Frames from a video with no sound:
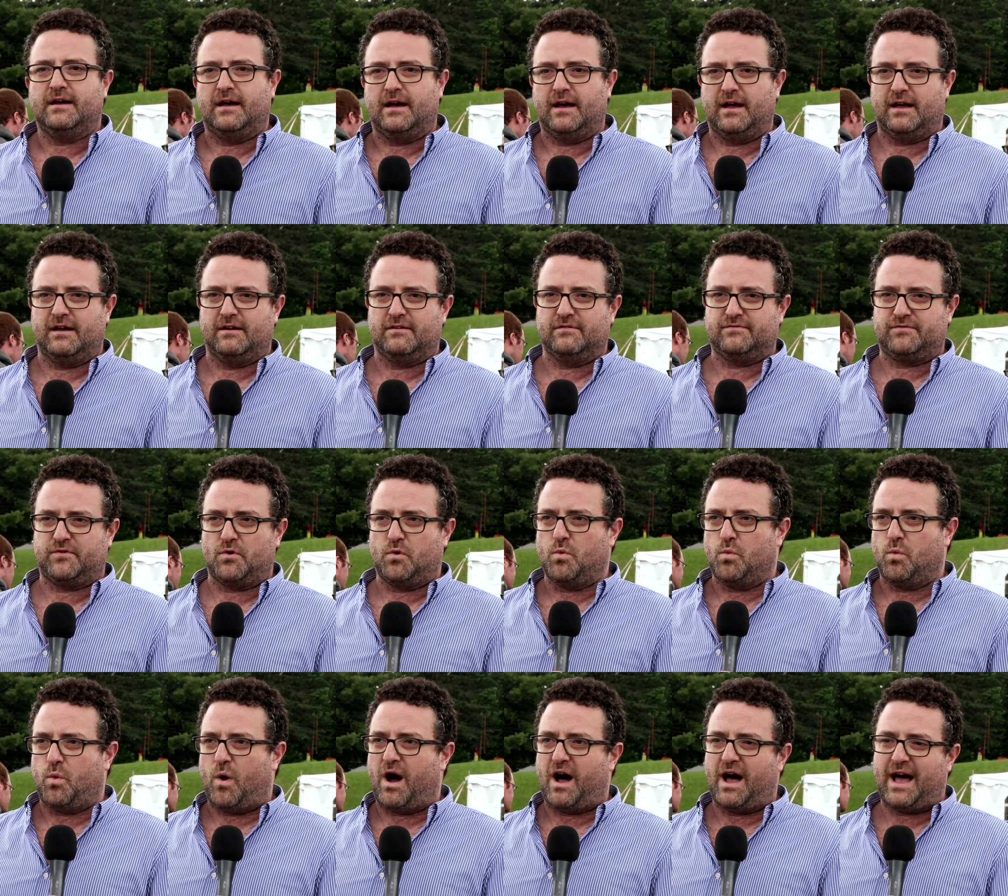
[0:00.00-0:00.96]
of
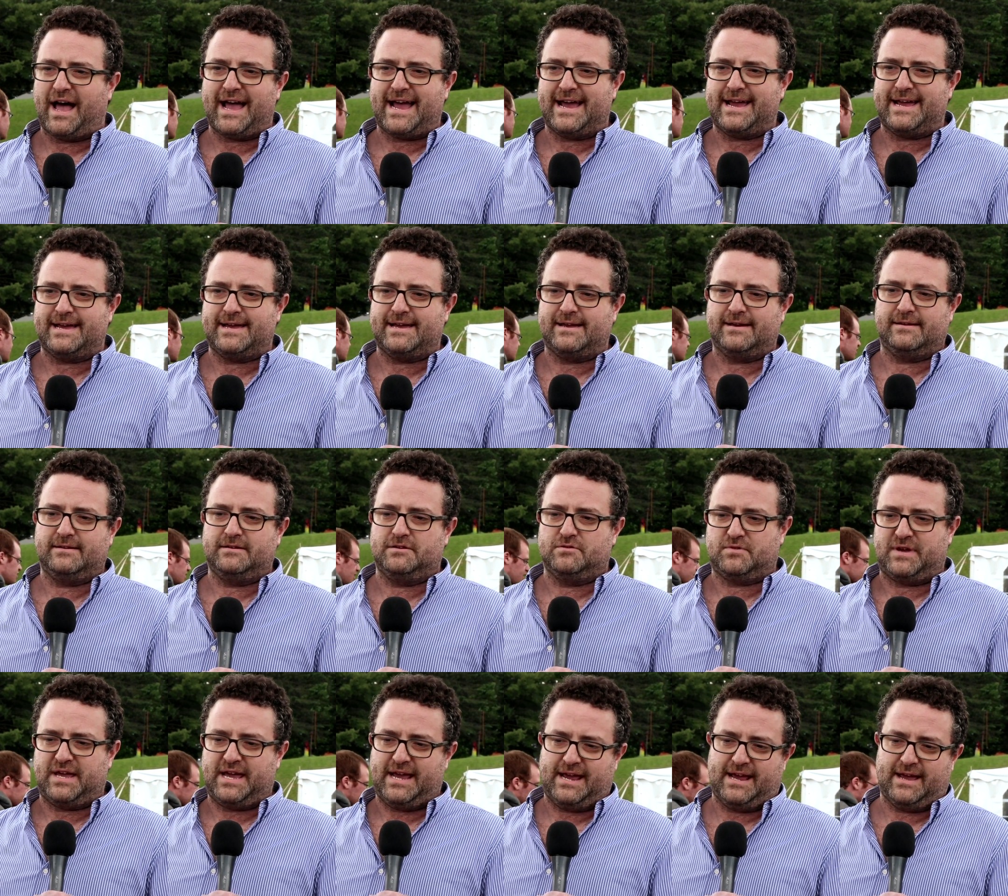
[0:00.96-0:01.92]
why
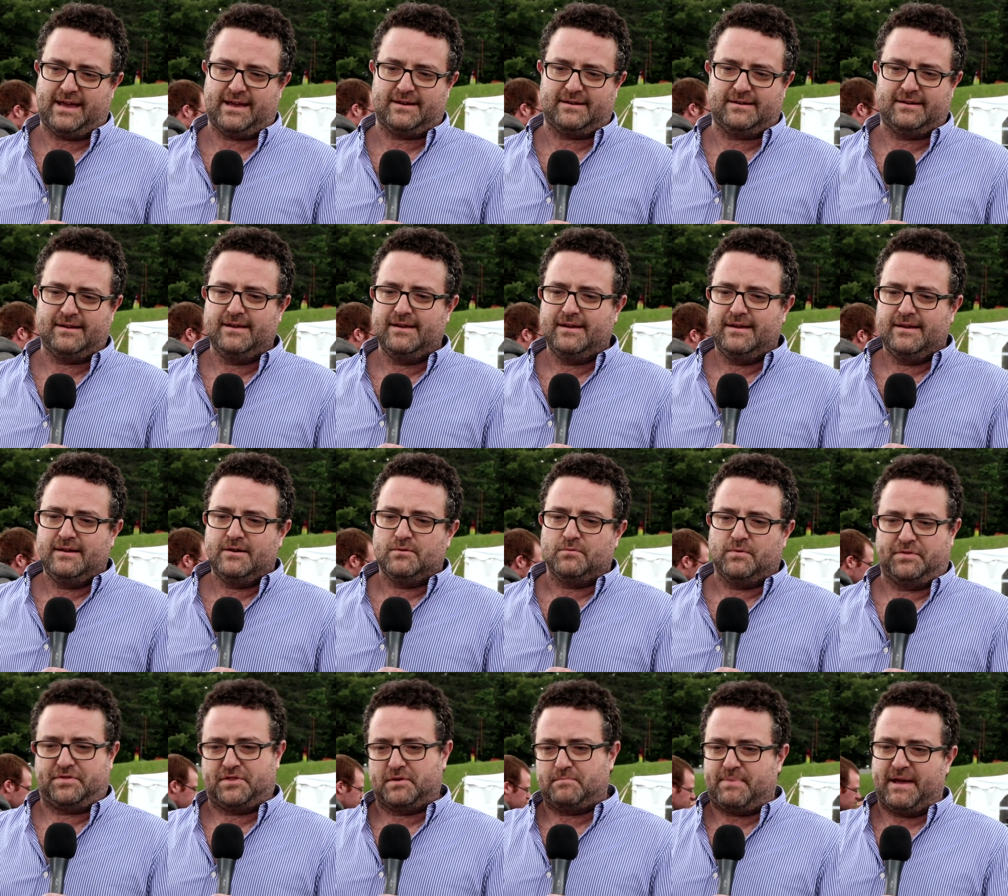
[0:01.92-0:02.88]
you can't,
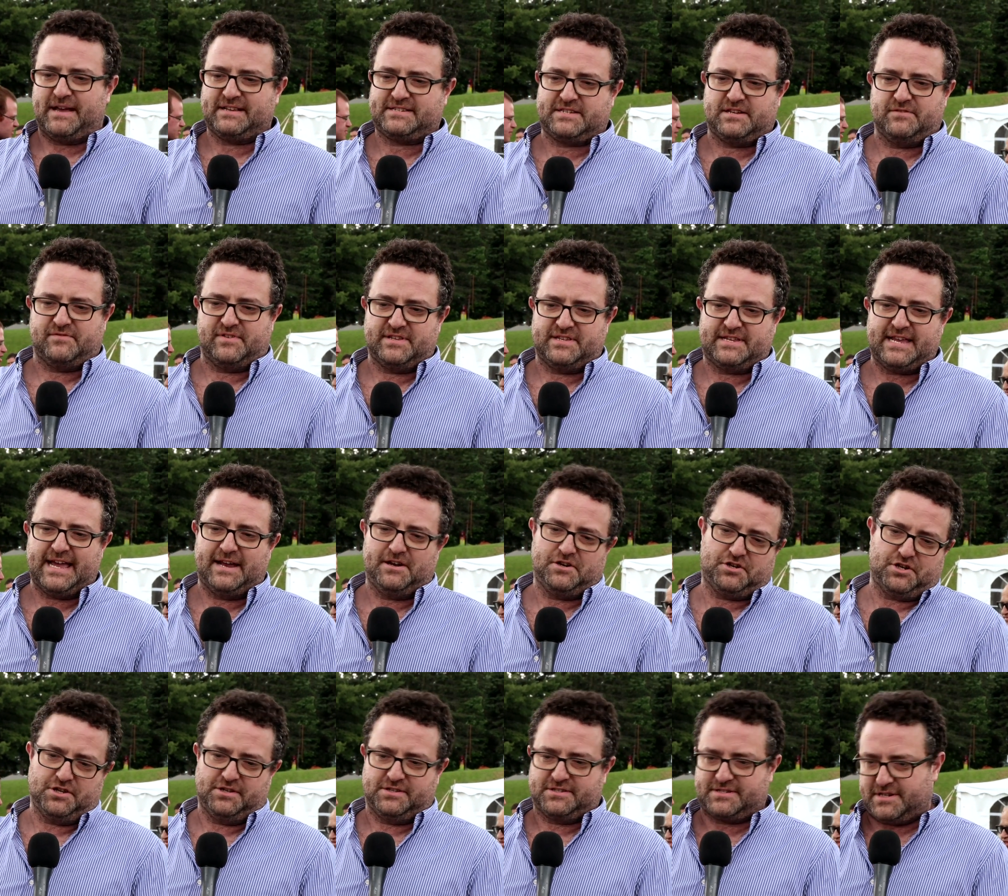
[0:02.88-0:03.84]
with the best of
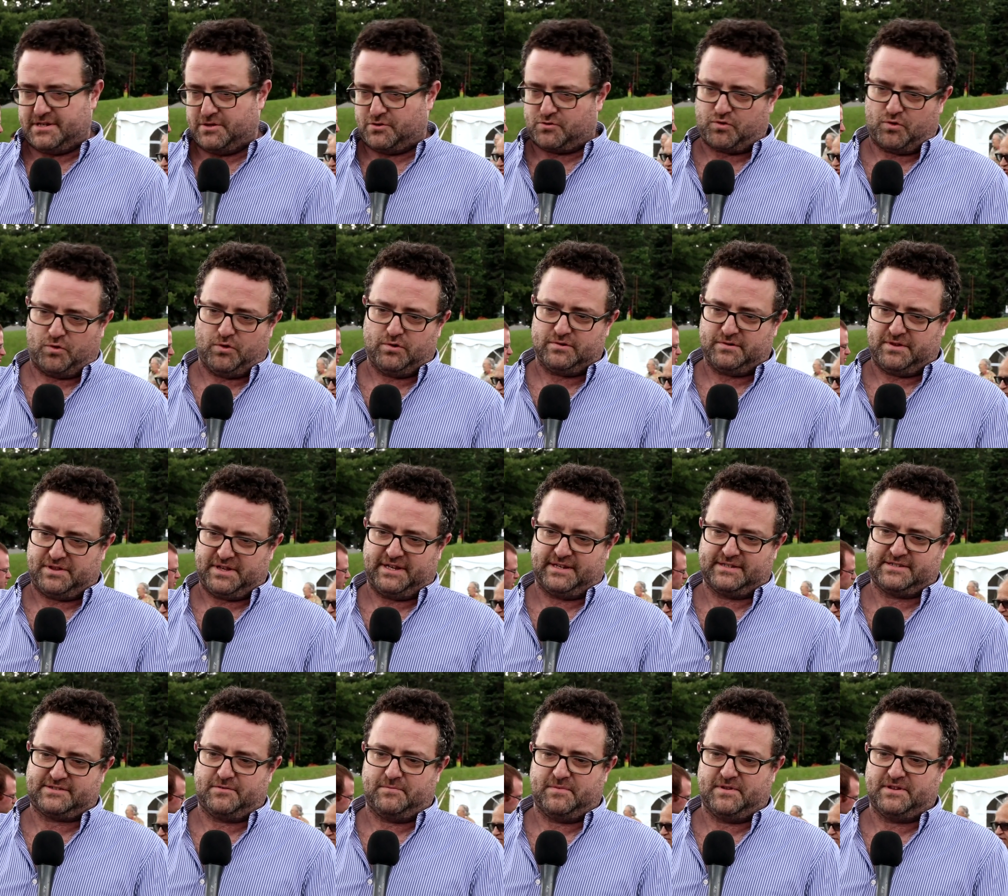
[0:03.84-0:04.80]
intentions, control
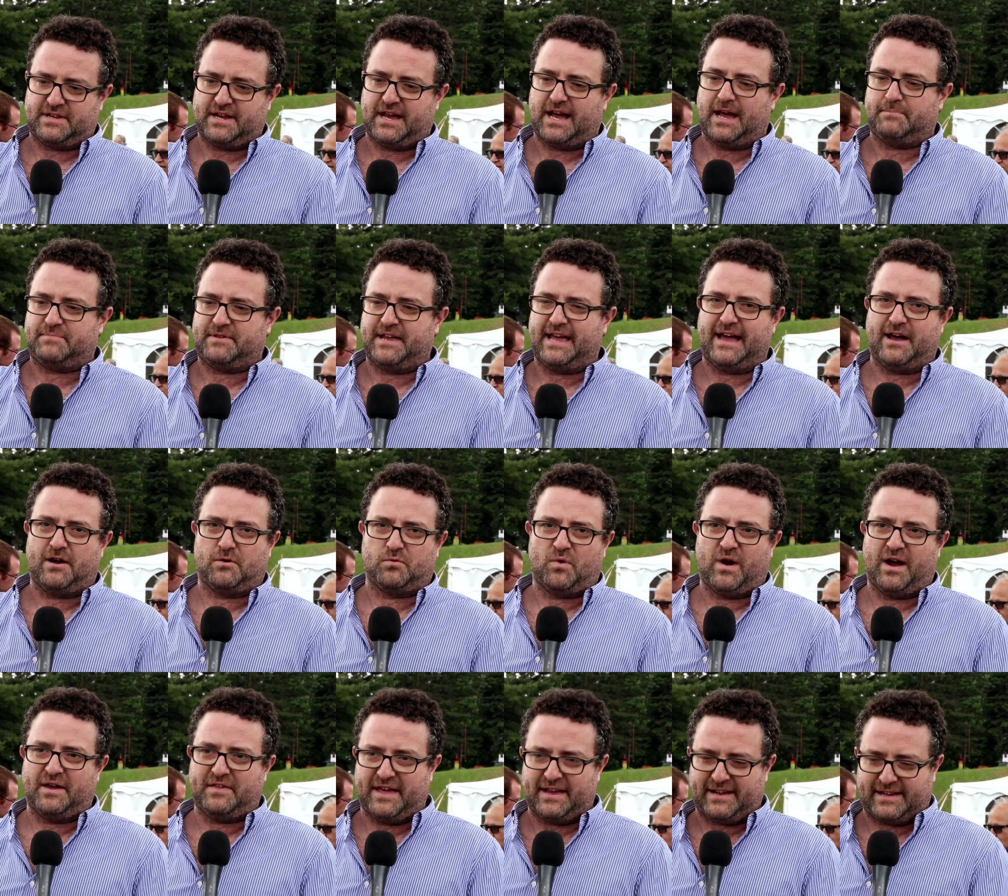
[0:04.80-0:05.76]
things from the top down,
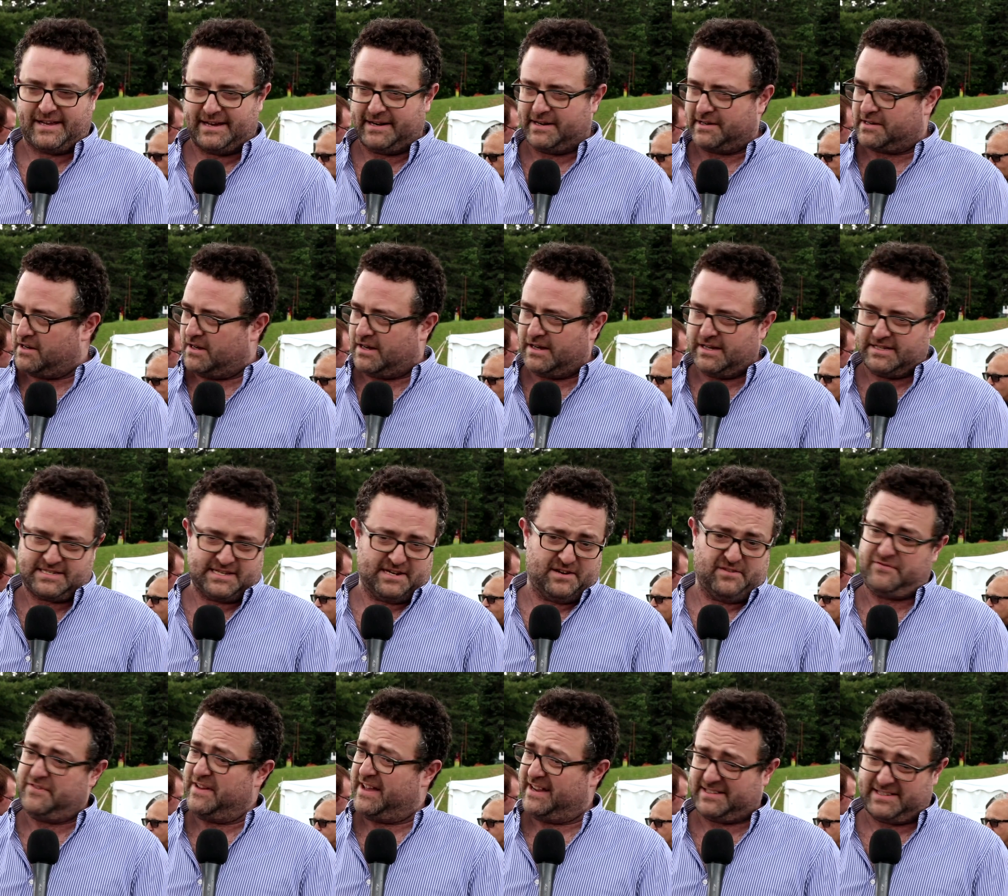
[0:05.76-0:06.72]
why that kind of cause and
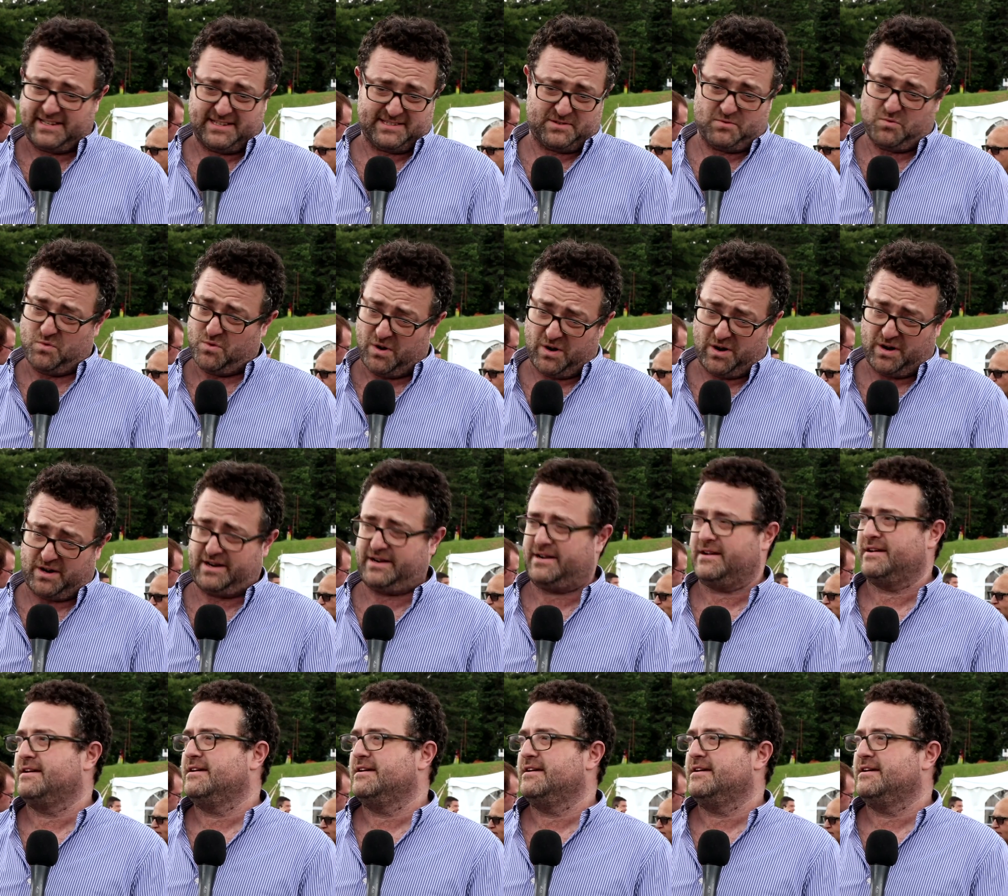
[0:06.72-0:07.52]
effect doesn't work.